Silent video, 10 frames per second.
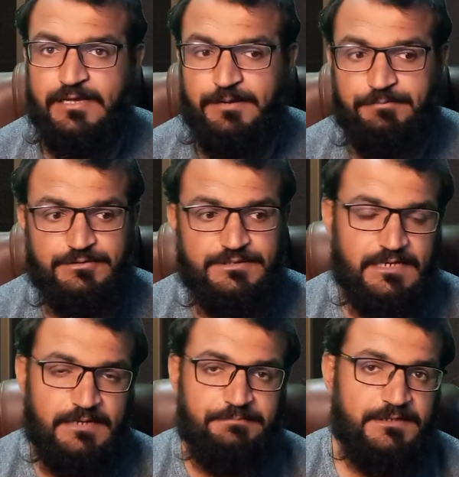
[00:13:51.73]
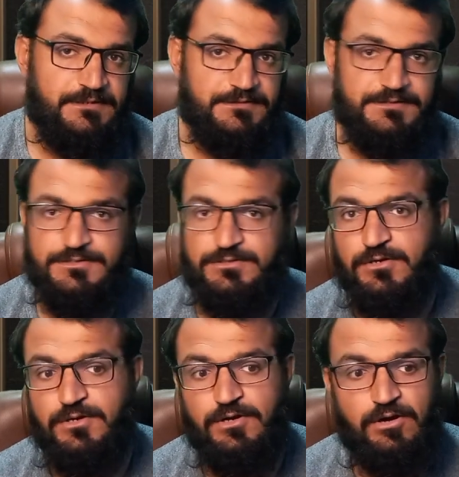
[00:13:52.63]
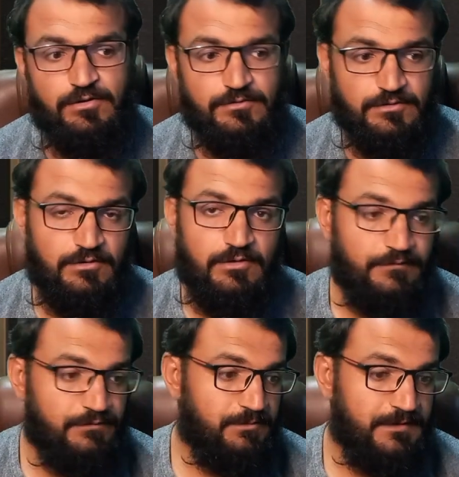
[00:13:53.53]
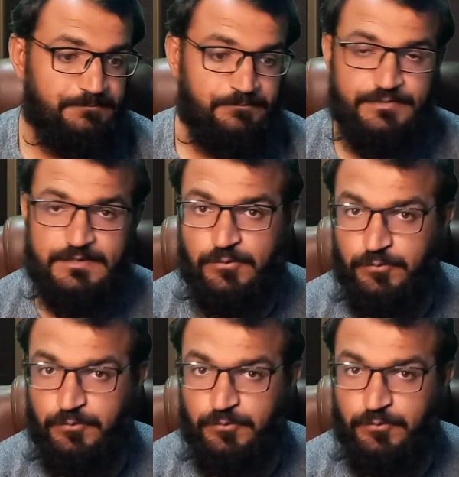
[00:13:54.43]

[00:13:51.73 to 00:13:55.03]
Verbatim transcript: about the competitors uh, you know of your mm,